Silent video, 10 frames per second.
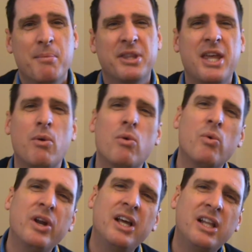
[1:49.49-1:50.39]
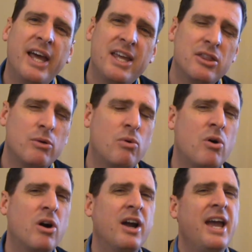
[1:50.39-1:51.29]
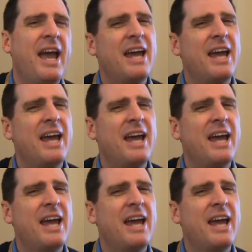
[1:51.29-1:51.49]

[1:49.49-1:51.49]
But they were real late in the war,